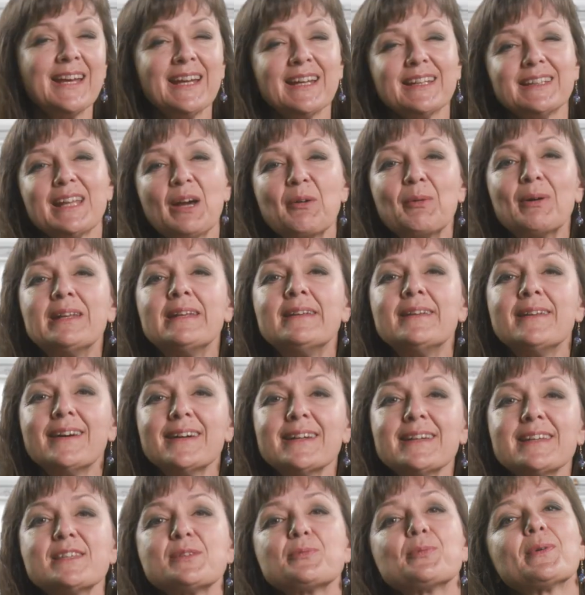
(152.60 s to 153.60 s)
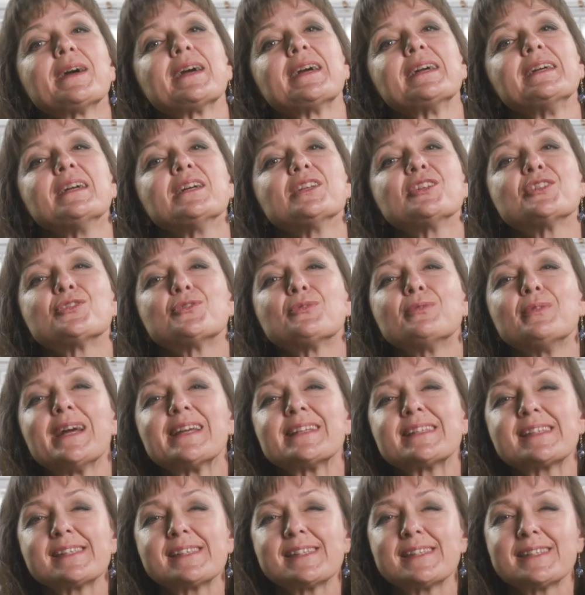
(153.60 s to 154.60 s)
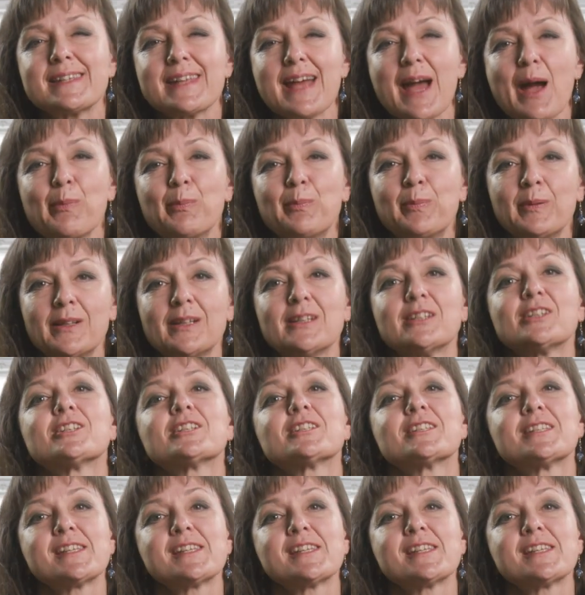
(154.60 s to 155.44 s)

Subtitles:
Now, a nice way to establish